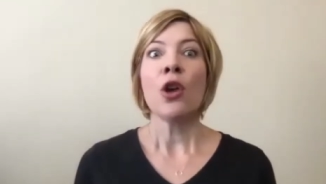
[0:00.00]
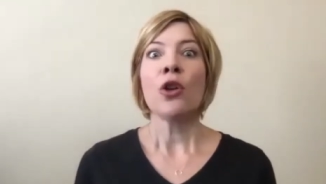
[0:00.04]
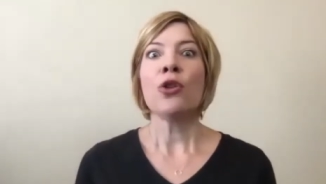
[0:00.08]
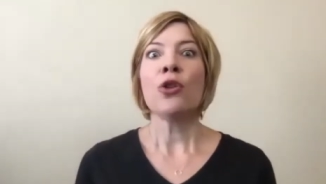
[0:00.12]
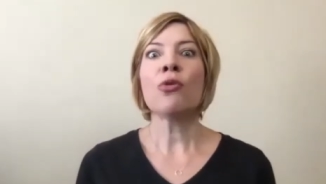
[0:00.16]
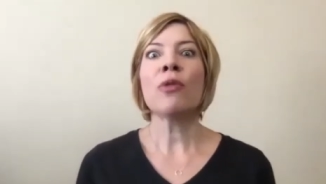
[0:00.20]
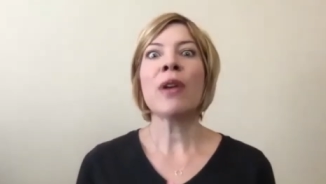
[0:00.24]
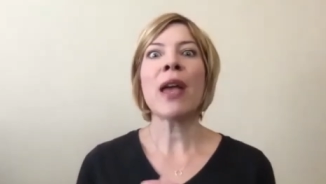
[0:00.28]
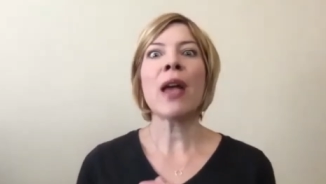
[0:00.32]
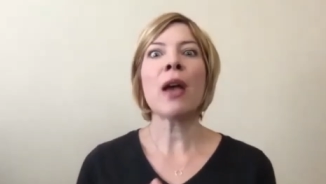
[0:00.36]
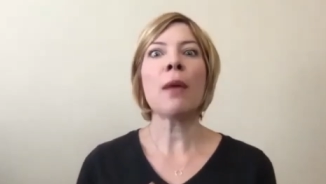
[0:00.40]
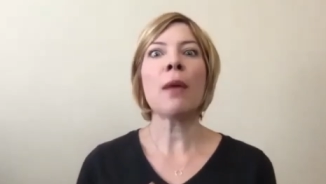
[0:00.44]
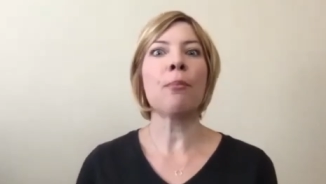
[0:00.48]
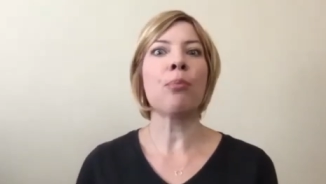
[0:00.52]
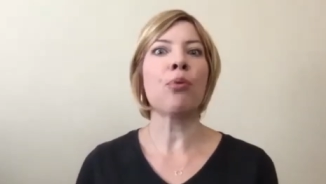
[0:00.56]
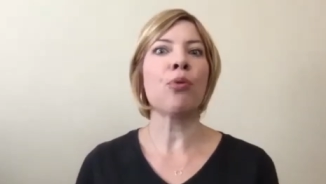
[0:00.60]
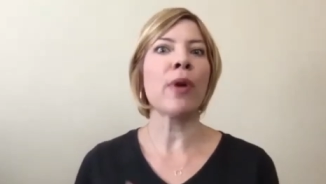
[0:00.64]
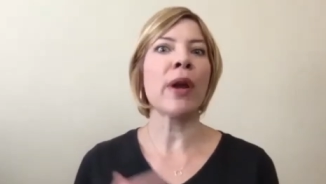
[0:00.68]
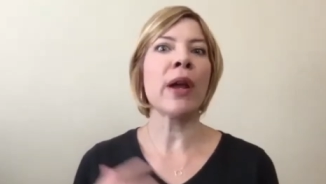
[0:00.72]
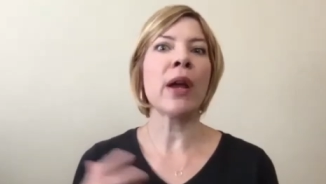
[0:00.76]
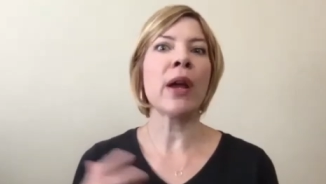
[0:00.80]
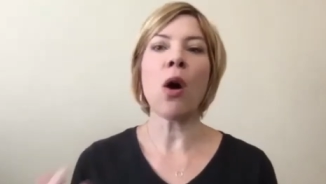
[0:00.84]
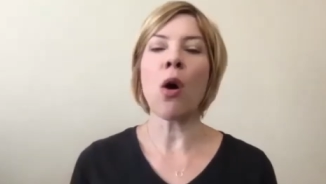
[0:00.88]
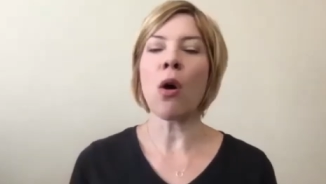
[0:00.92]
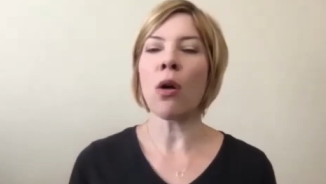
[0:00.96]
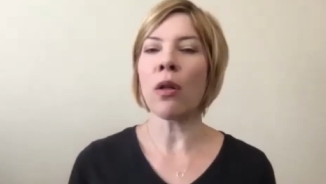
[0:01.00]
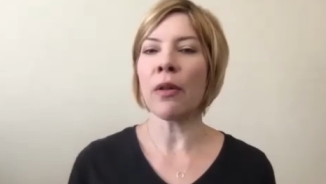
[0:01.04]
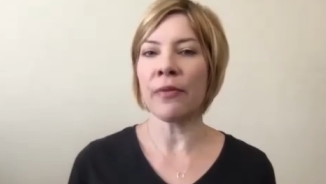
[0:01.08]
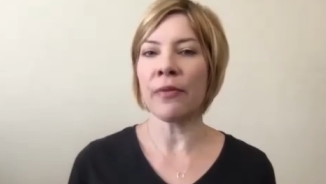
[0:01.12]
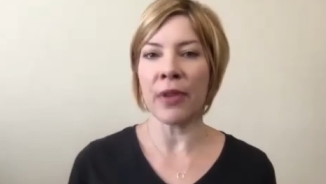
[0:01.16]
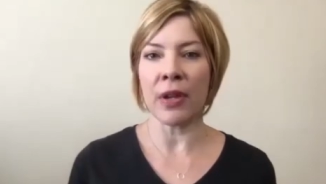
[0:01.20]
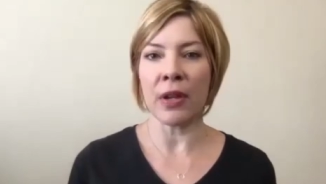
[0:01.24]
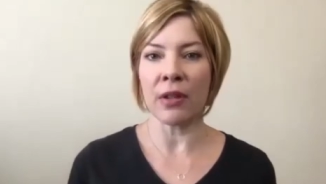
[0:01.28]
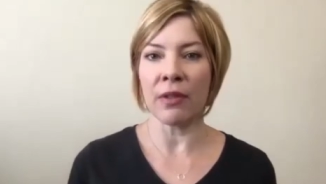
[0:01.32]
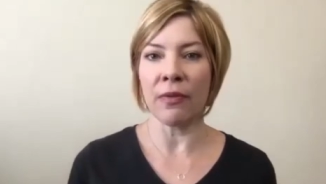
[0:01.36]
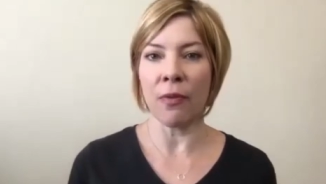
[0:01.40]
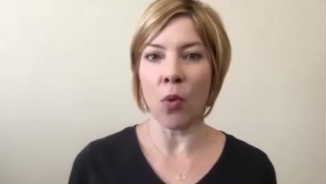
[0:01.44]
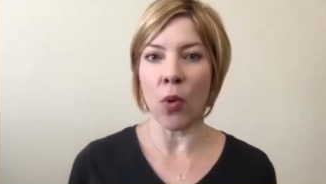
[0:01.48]
you can't bring all of
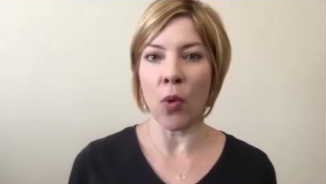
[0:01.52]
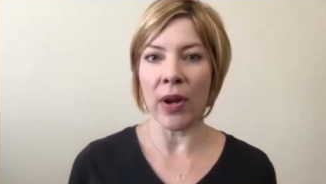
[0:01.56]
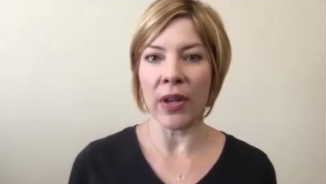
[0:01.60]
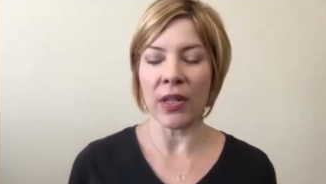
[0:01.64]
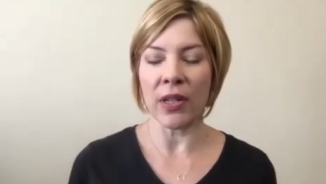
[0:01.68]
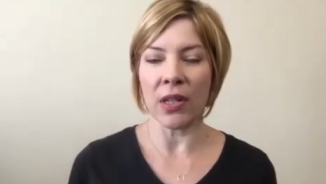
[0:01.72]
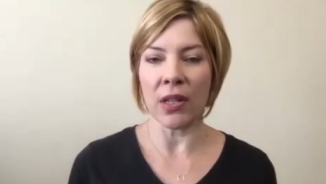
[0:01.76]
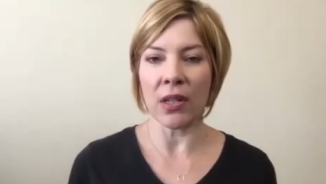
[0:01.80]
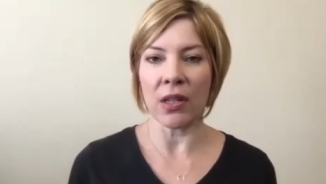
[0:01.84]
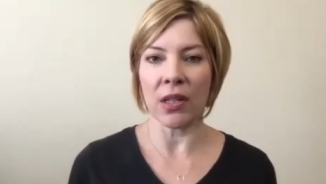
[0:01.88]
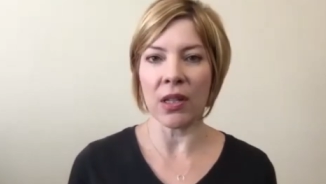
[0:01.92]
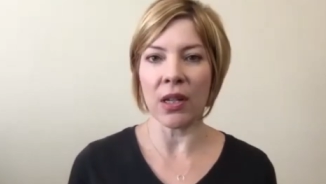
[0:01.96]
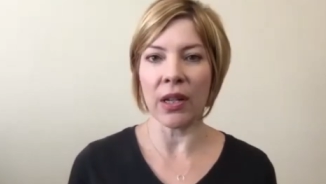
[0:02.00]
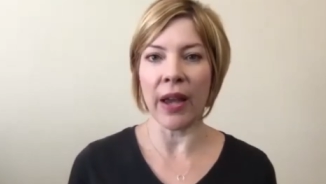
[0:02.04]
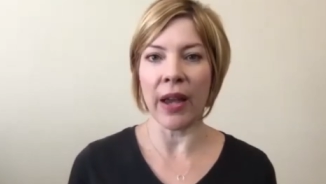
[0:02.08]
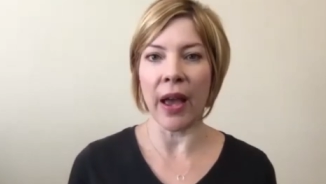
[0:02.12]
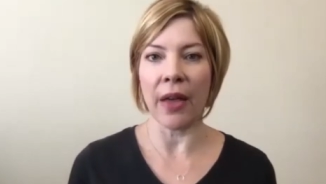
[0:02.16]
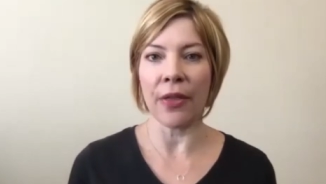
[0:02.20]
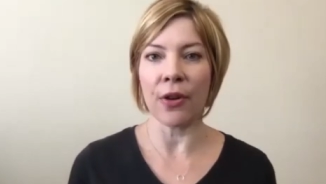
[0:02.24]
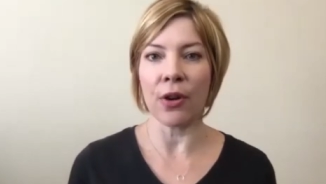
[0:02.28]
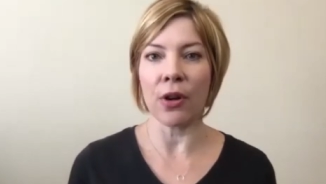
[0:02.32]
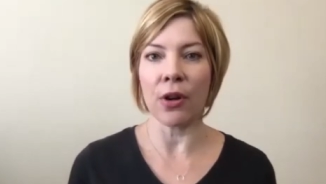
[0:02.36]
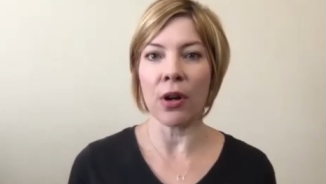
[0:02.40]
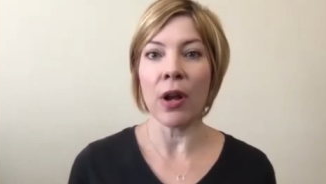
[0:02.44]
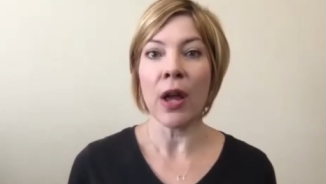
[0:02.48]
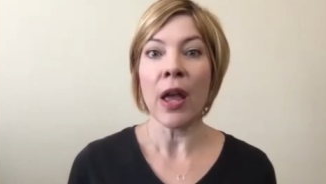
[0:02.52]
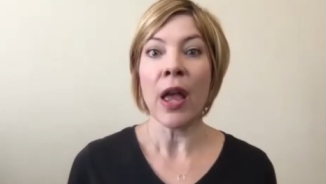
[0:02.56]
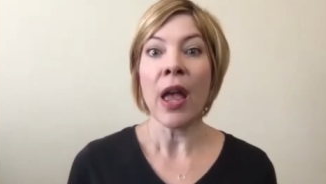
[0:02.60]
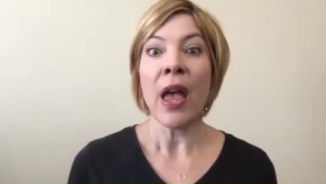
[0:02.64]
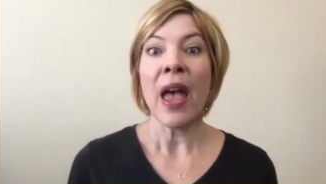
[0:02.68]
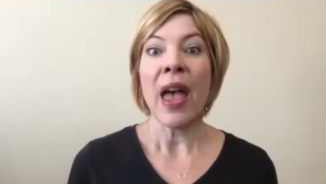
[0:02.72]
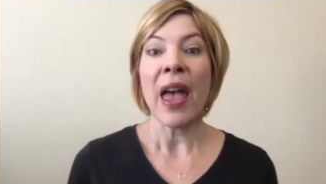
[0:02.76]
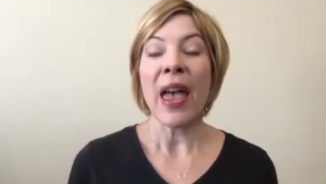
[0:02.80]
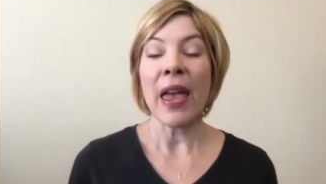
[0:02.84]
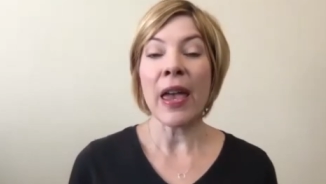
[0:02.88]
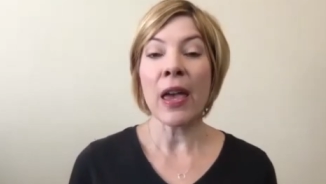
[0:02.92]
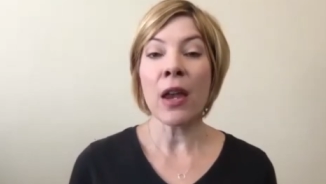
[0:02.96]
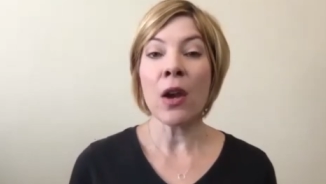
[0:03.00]
these voices together
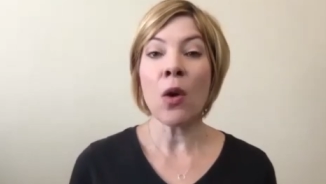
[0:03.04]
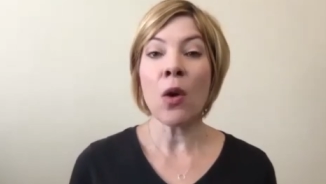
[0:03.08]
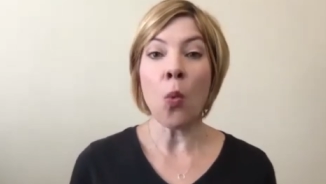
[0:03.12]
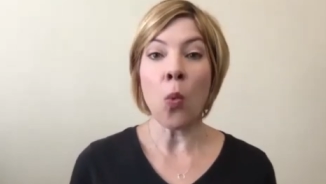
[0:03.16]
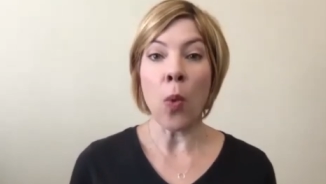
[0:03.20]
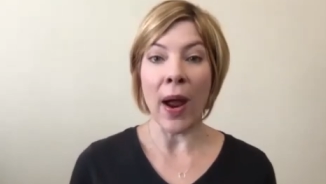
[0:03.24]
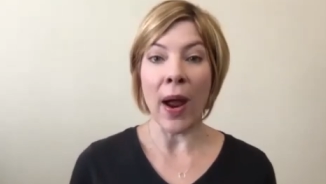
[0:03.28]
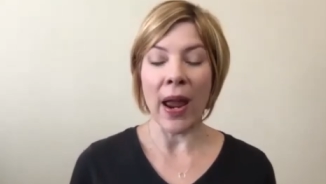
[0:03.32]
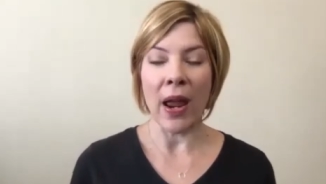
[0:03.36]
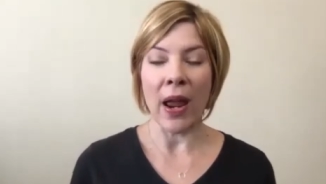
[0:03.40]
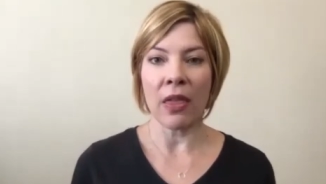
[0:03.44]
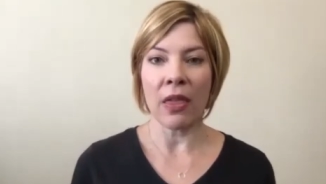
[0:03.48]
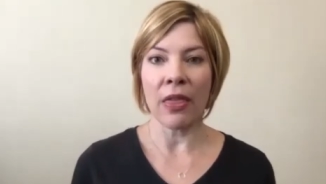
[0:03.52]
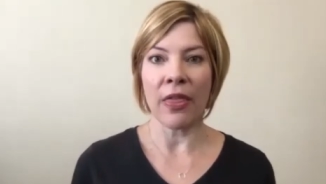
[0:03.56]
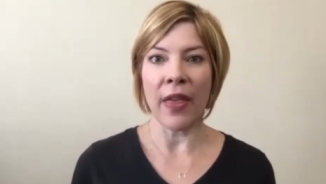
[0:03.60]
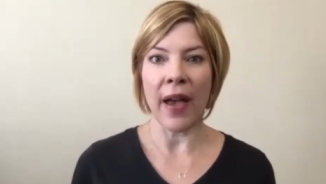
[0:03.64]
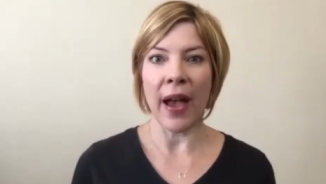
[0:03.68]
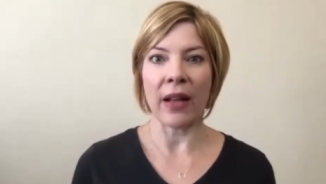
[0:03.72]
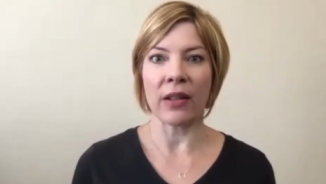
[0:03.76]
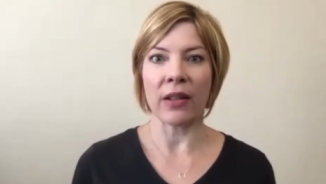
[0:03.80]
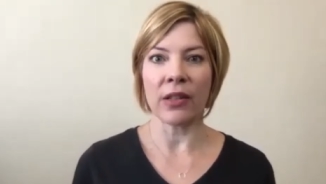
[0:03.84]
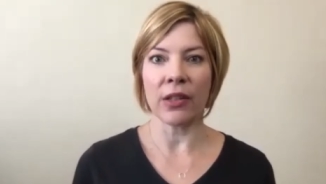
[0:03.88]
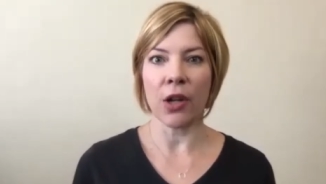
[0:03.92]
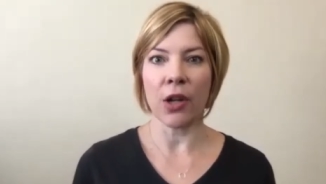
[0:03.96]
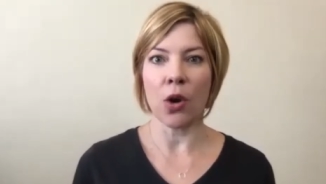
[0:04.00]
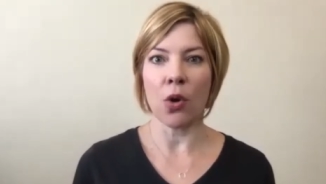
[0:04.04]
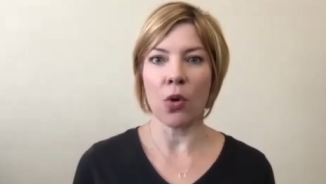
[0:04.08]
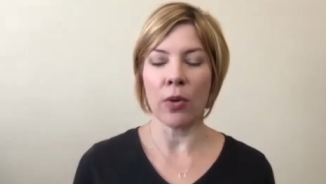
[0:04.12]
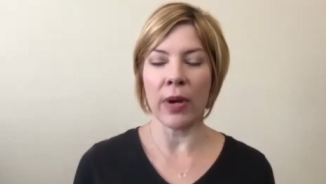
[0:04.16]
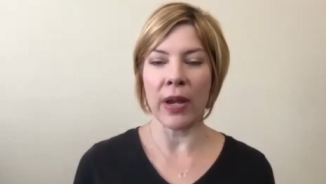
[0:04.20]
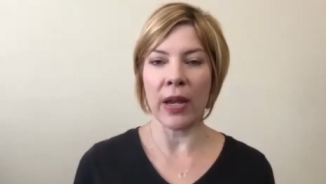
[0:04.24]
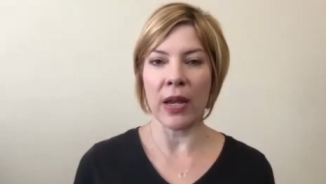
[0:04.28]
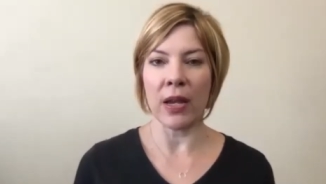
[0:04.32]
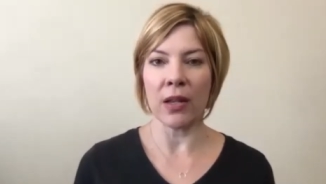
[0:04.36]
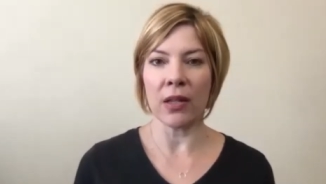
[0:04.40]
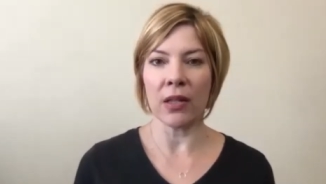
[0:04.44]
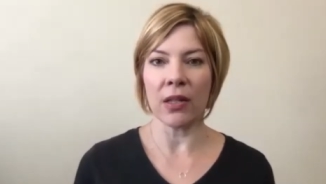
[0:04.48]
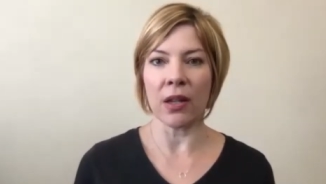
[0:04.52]
in a way that's
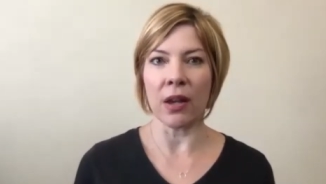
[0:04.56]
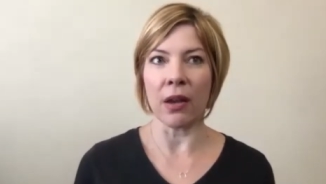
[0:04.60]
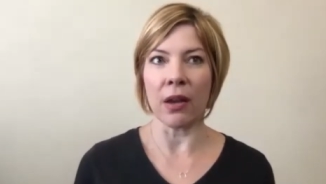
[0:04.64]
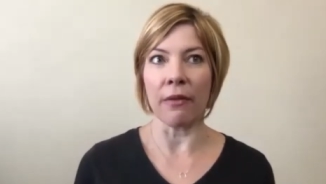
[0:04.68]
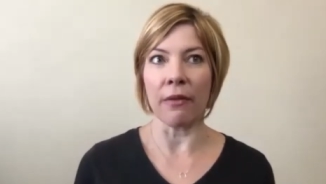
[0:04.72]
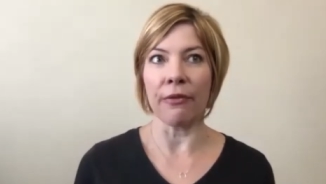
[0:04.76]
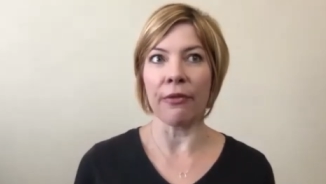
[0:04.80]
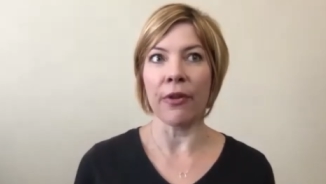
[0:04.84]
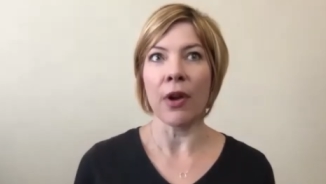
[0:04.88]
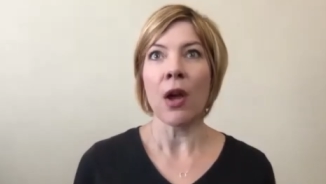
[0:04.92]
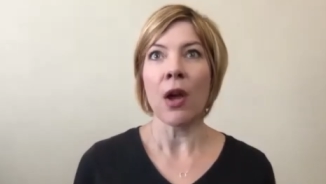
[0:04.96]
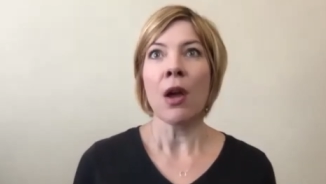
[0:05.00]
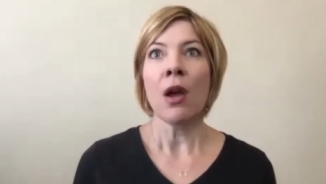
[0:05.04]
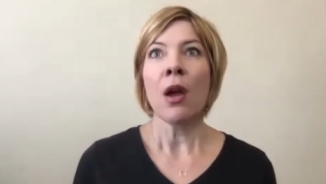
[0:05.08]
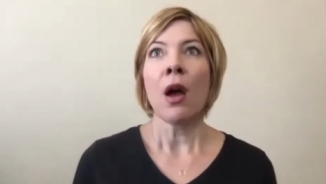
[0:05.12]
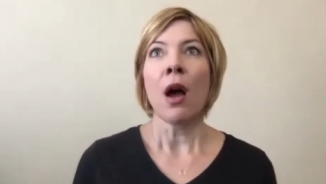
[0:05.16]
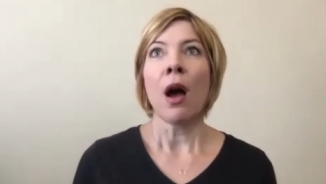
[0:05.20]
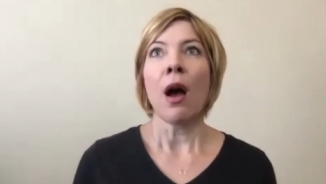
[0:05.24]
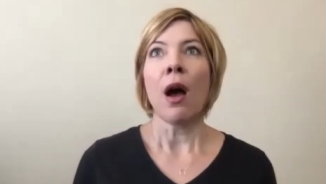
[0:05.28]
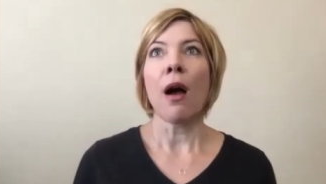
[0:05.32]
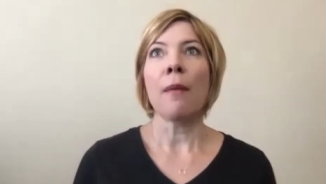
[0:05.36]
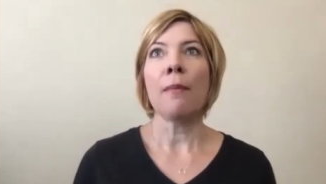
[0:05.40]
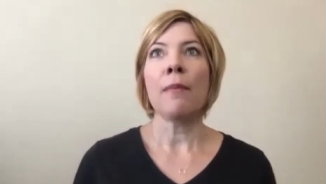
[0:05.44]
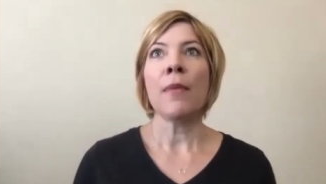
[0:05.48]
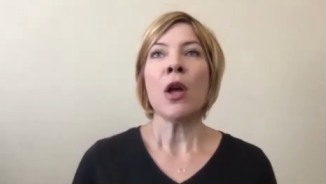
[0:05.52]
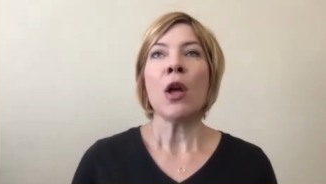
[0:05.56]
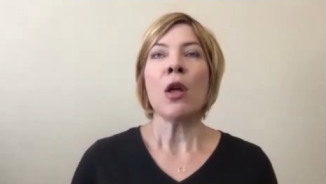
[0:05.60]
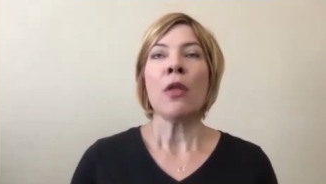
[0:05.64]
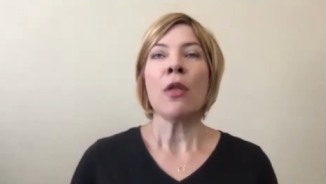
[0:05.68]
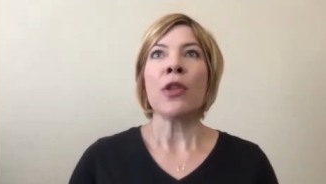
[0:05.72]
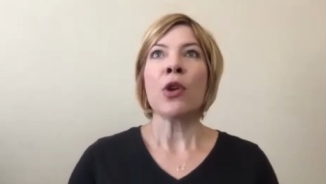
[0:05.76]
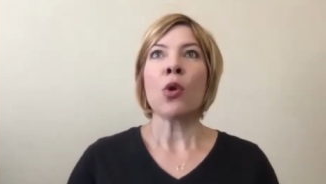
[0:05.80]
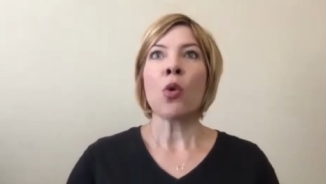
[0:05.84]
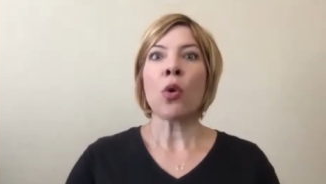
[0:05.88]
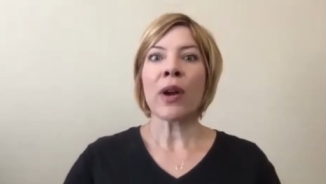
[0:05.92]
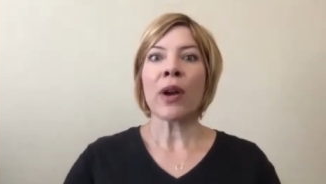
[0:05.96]
cohesive. Um, the